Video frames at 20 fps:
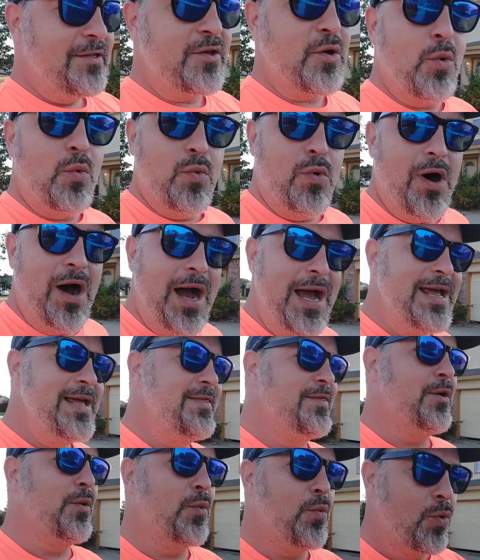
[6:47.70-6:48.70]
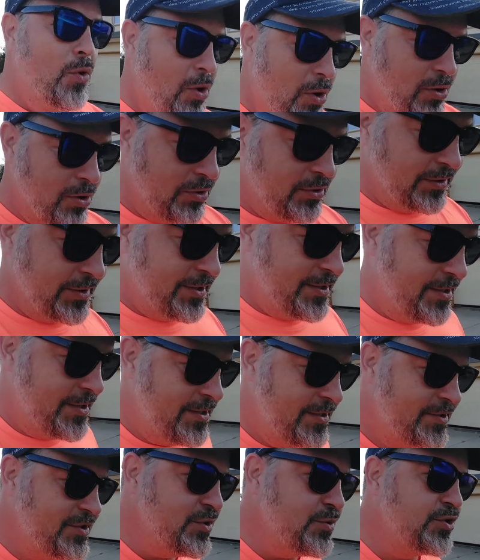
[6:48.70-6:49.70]
So why in the world
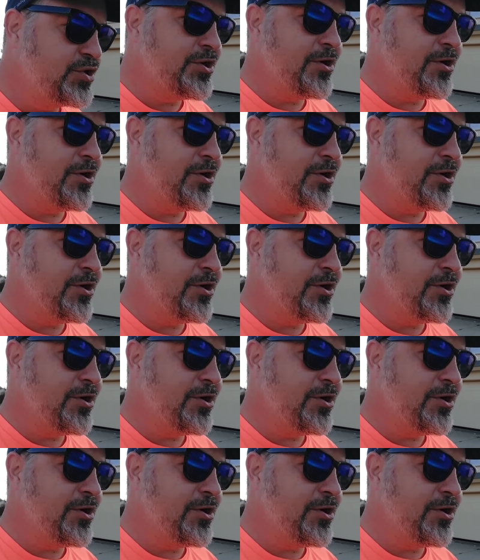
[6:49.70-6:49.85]
do